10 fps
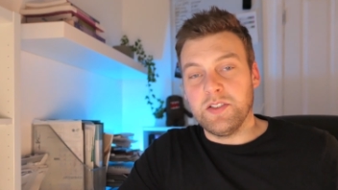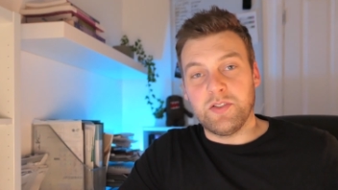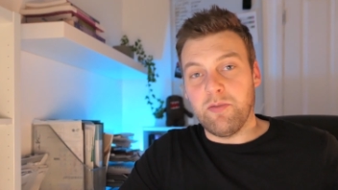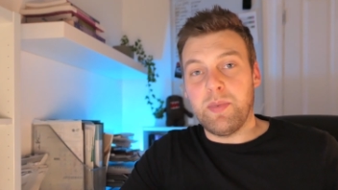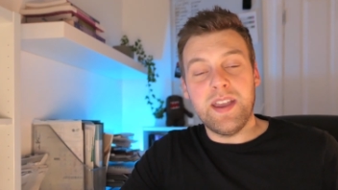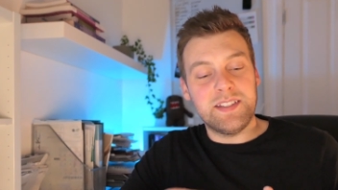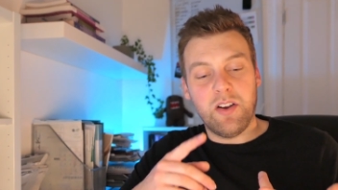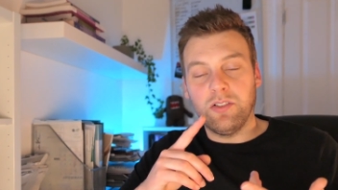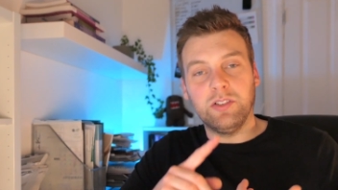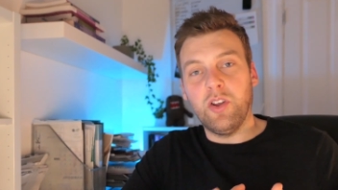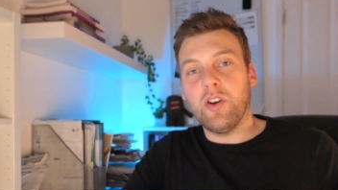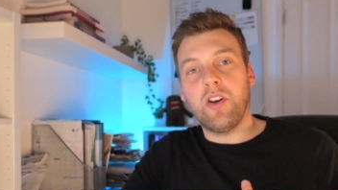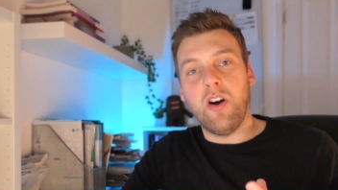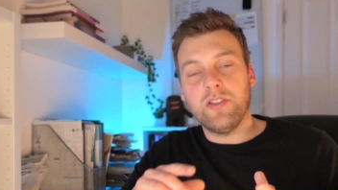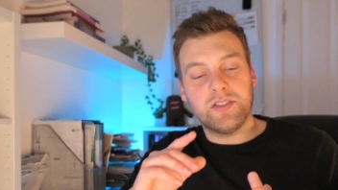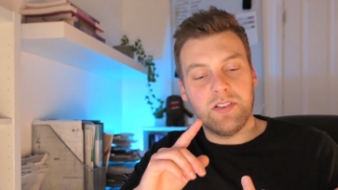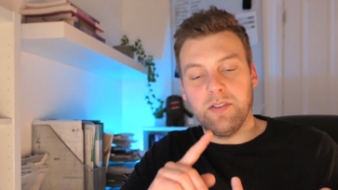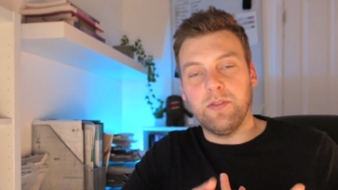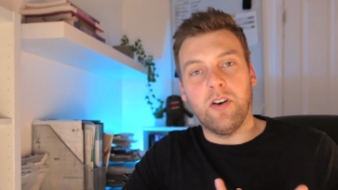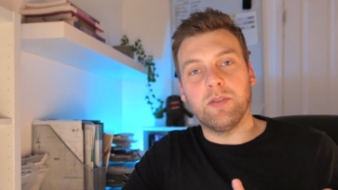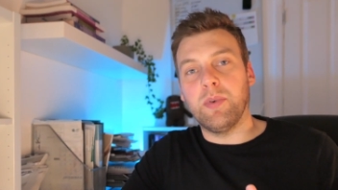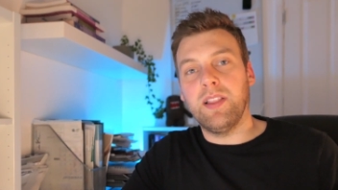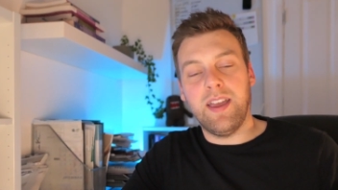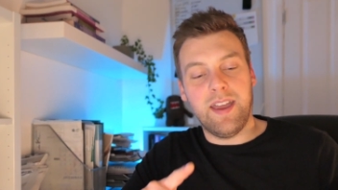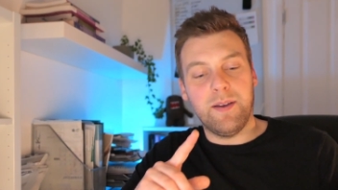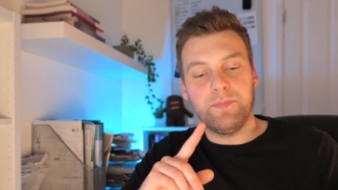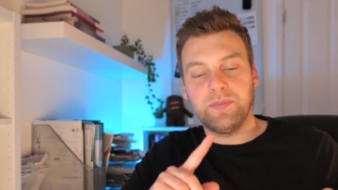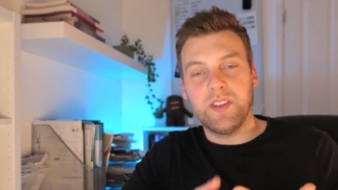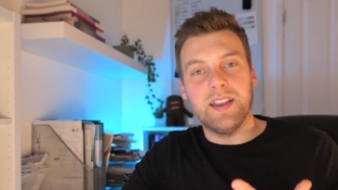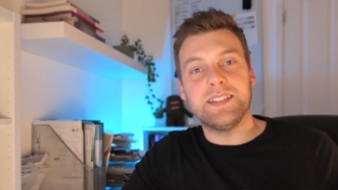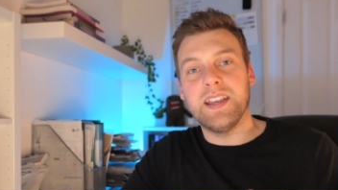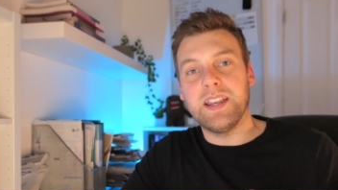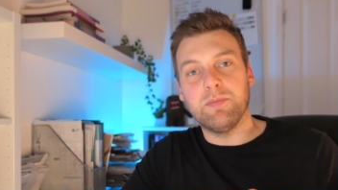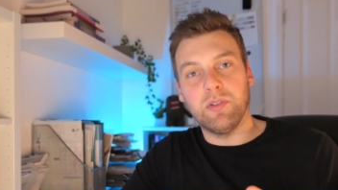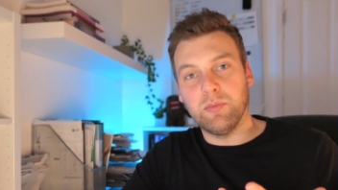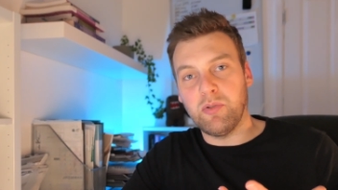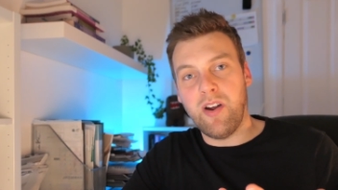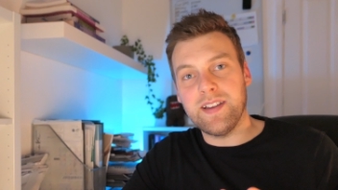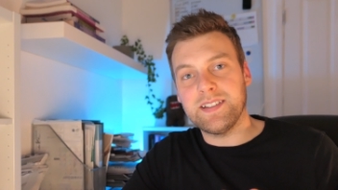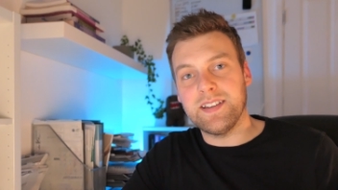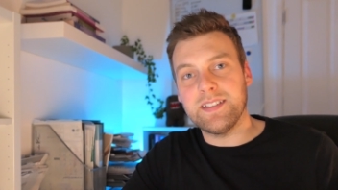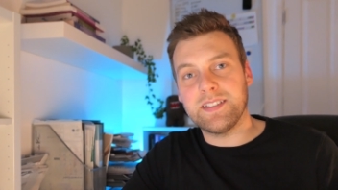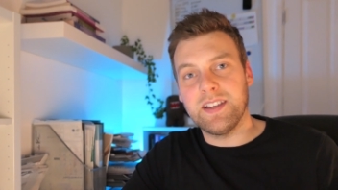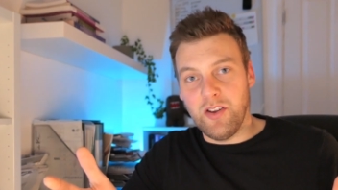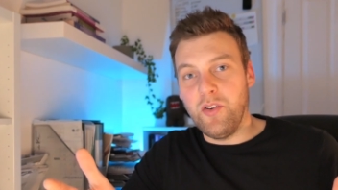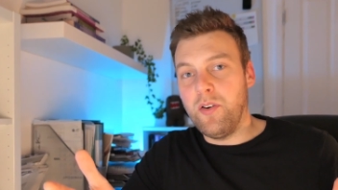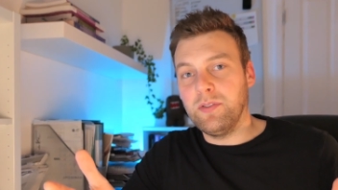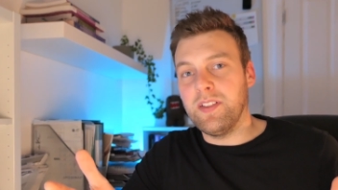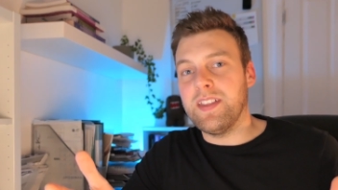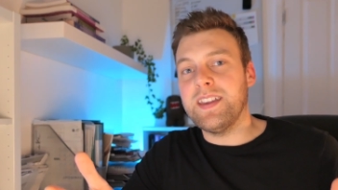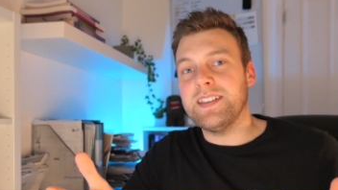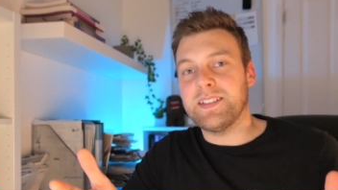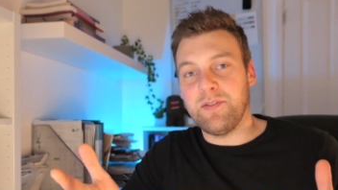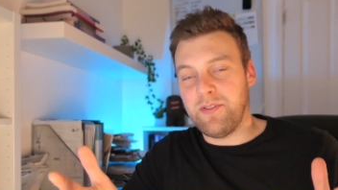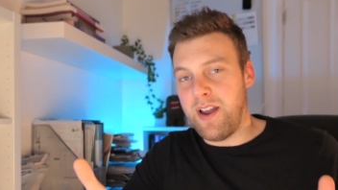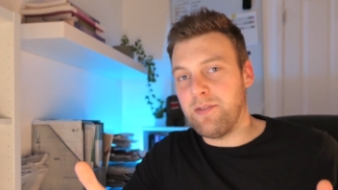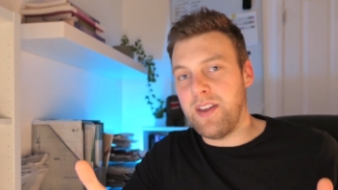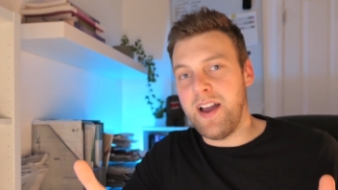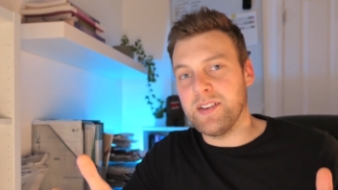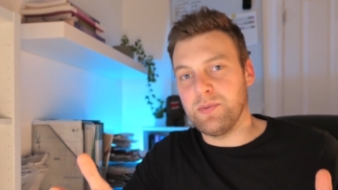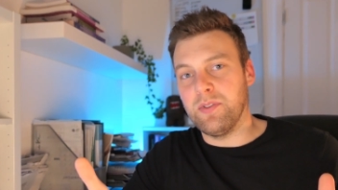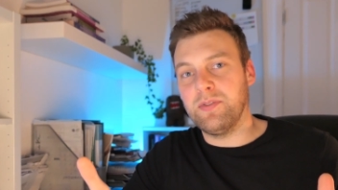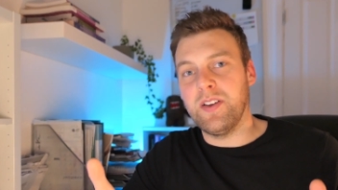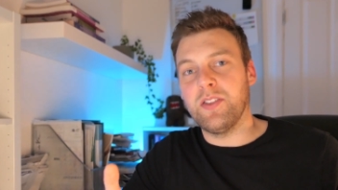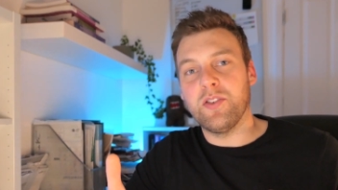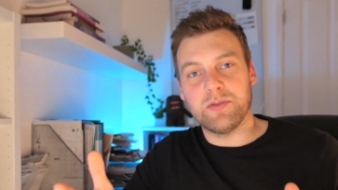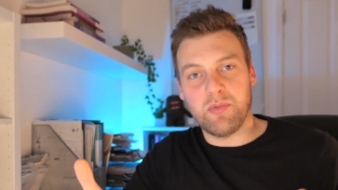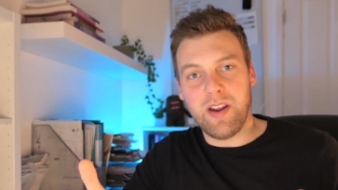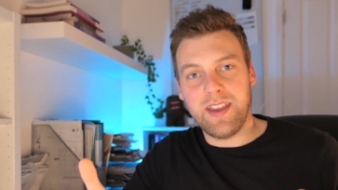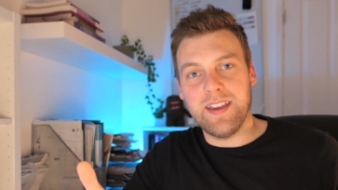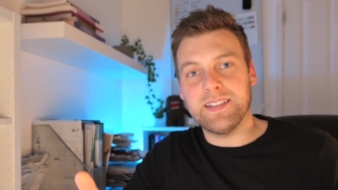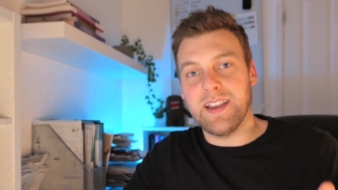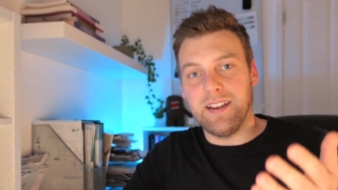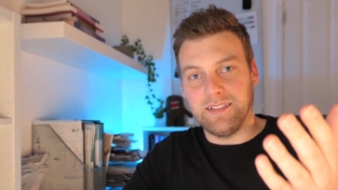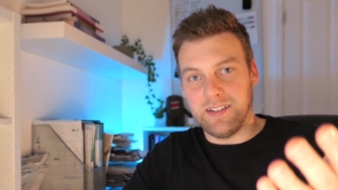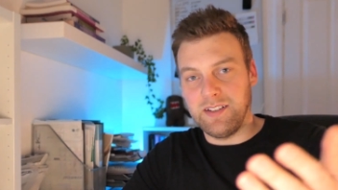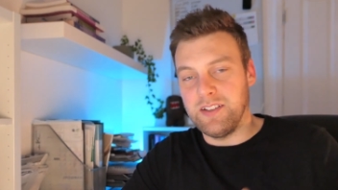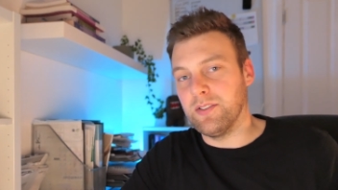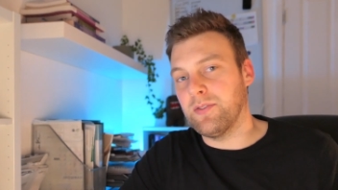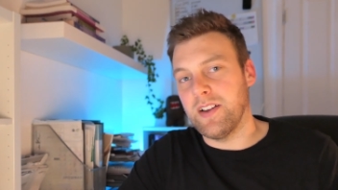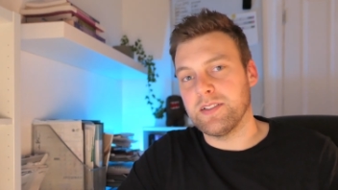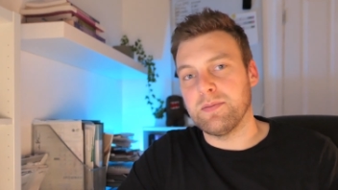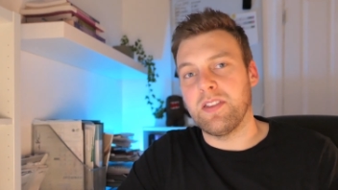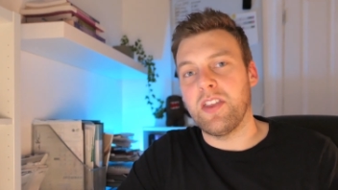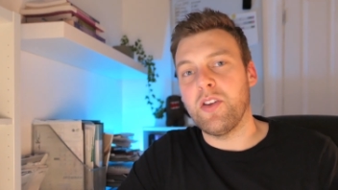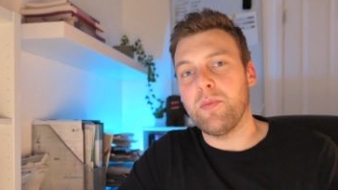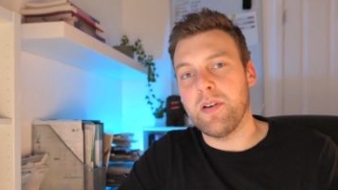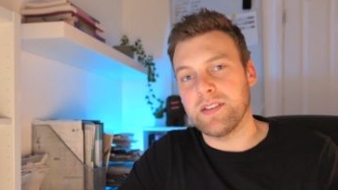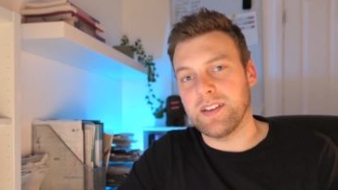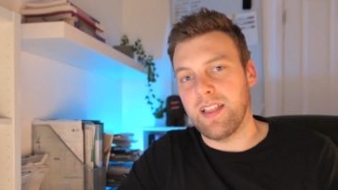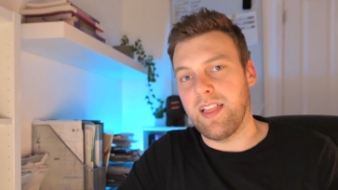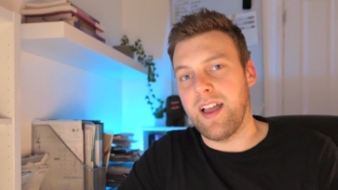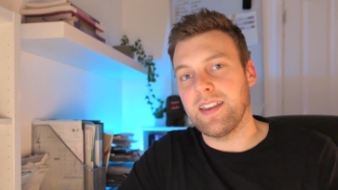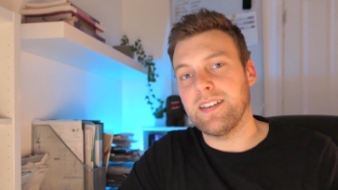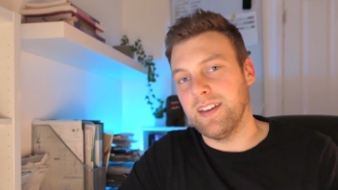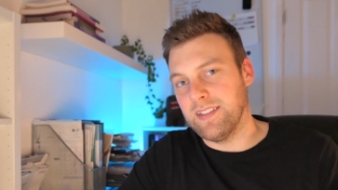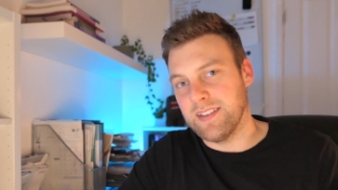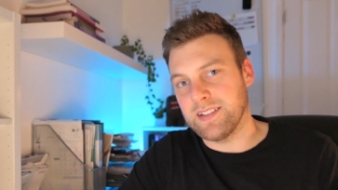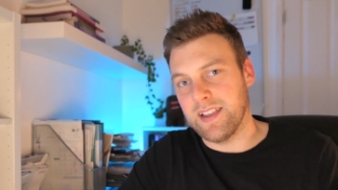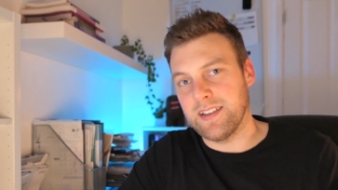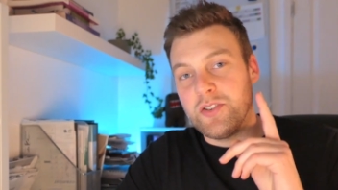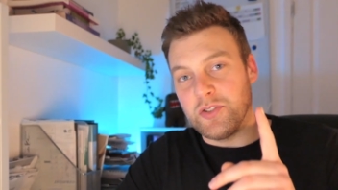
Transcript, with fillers: So I've based it on low cost, affordability, attainable prices, and hopefully these 5 cars will fit those brackets and you'll find something that you personally like in this list.